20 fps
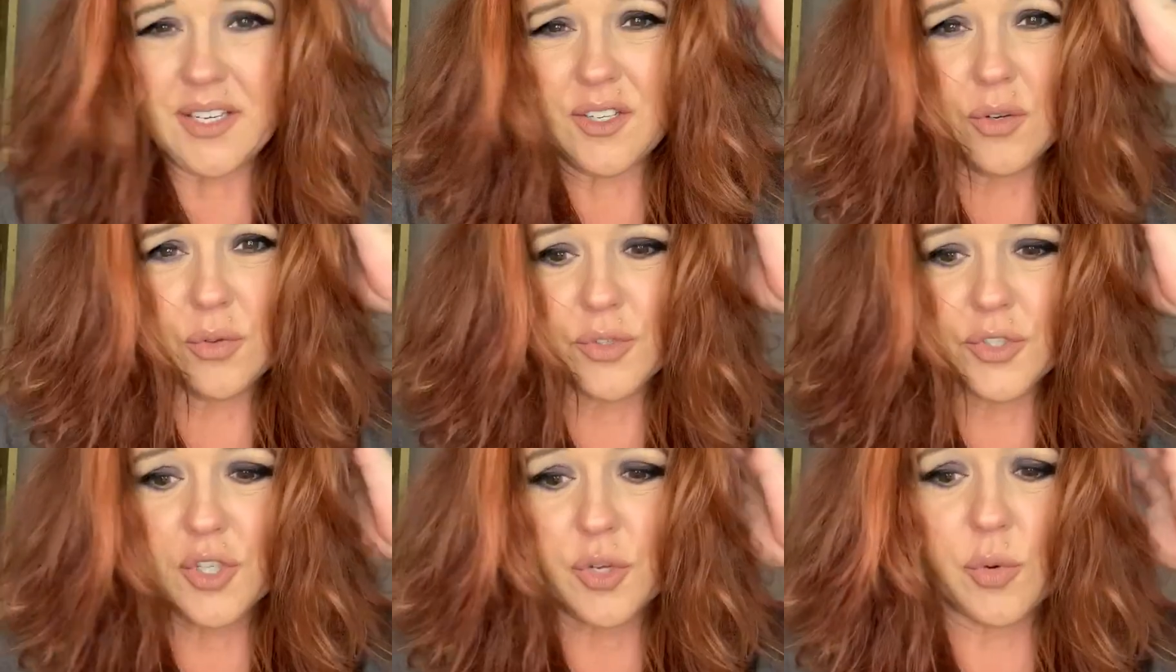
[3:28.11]

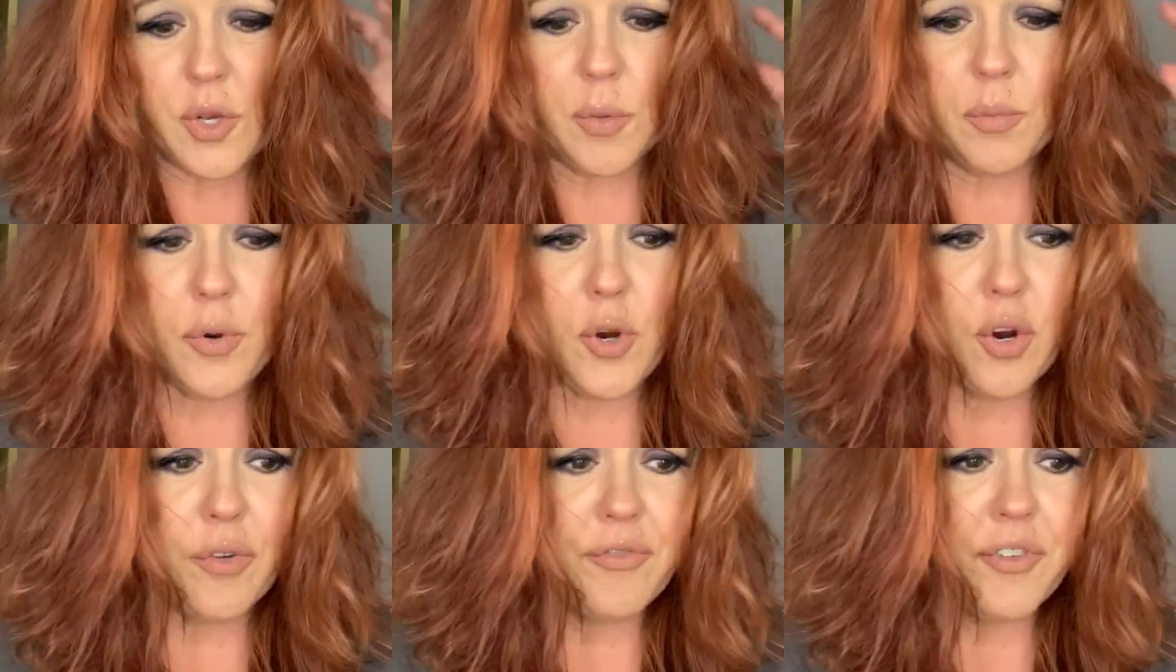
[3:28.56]
don't do
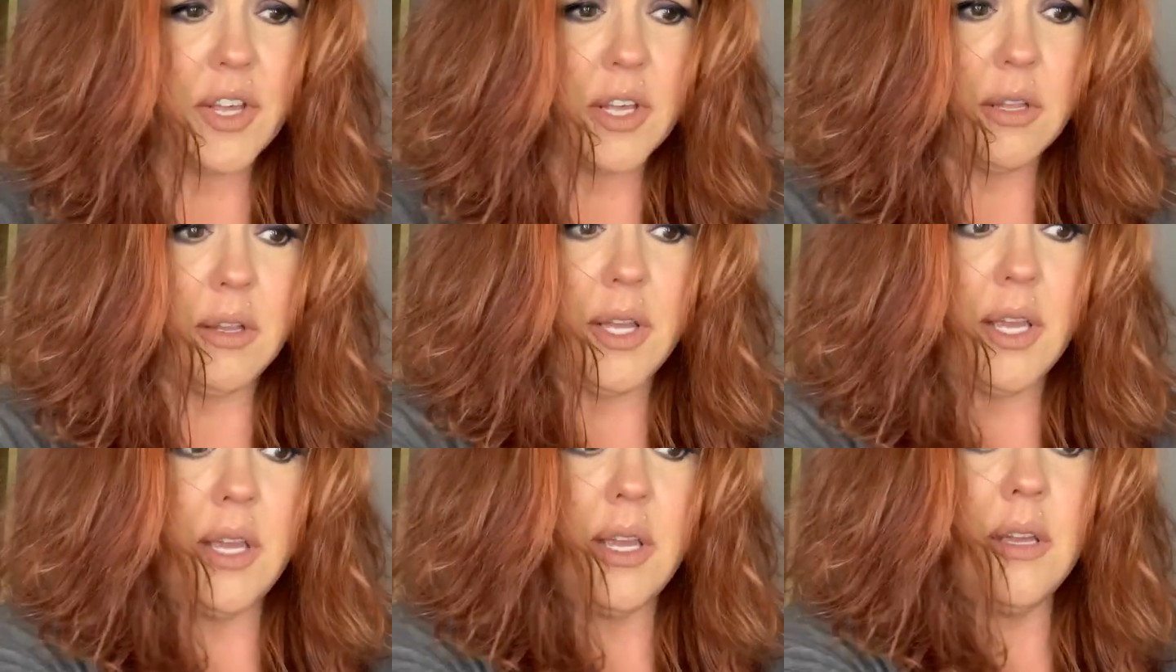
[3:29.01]
it
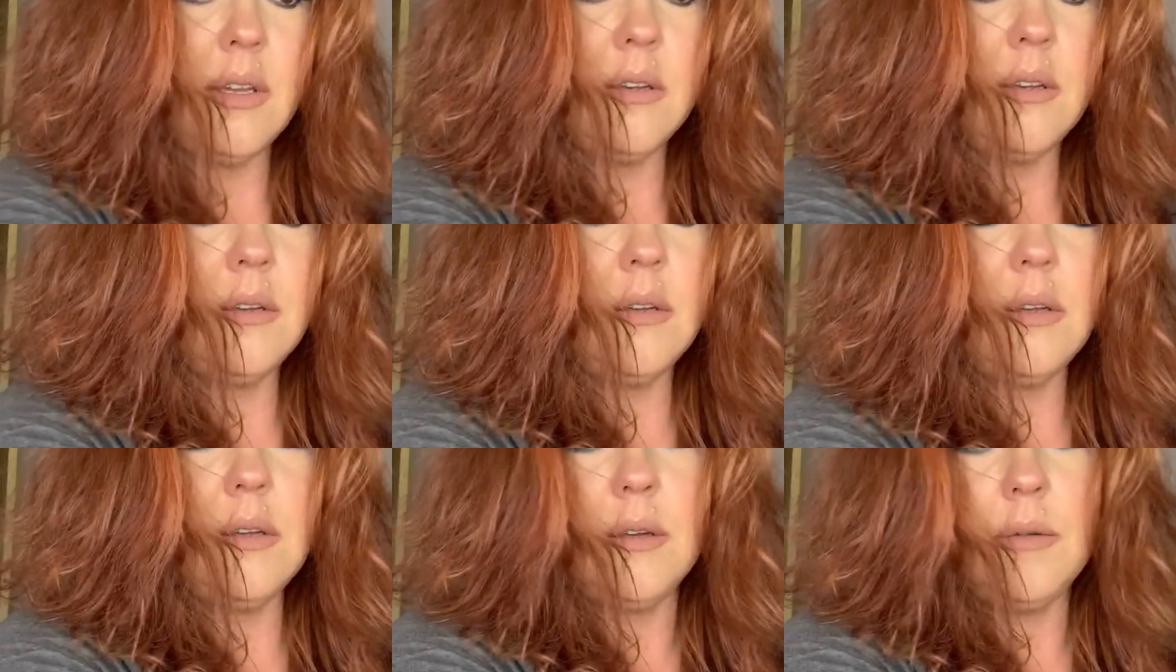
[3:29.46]
perfectly
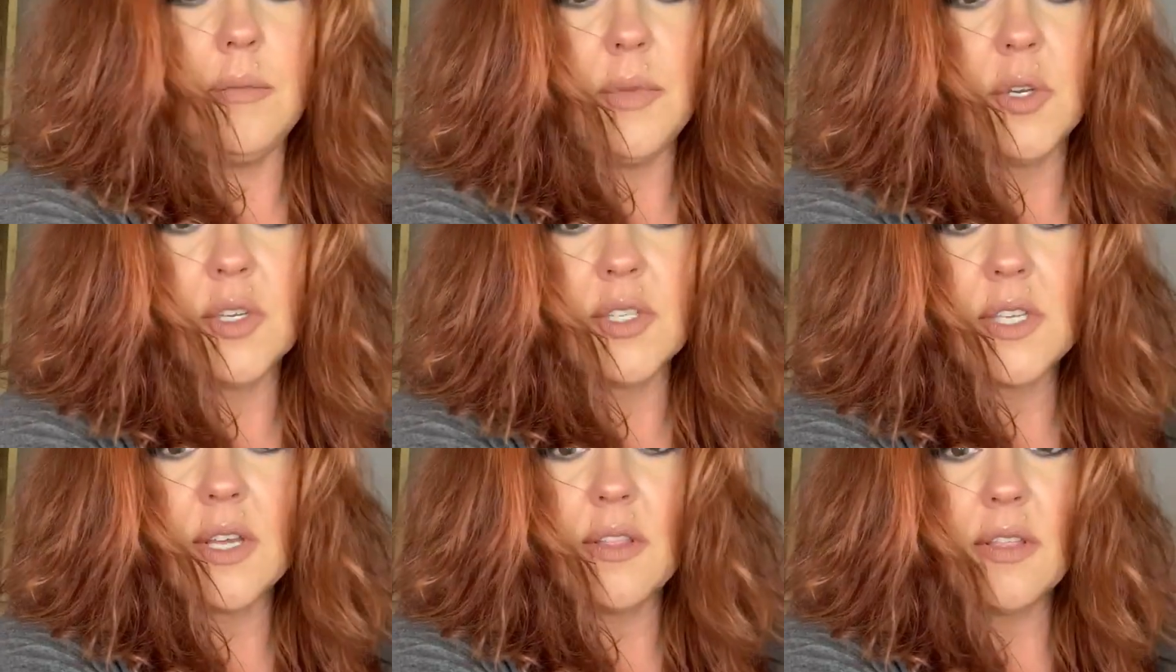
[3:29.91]

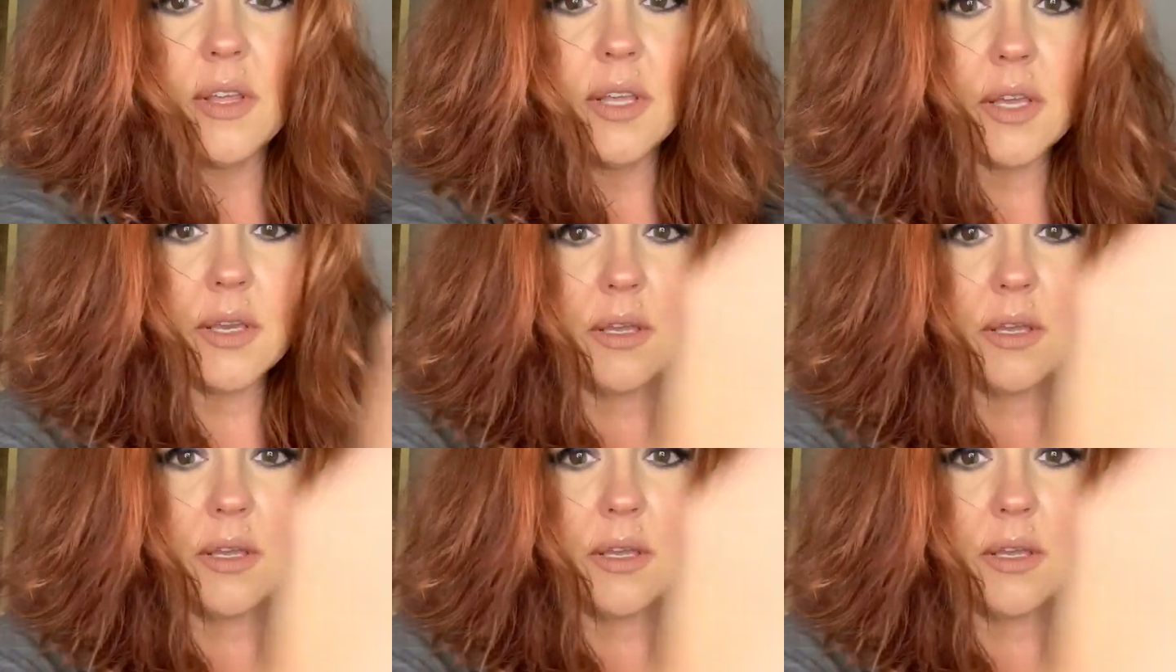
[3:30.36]
because I think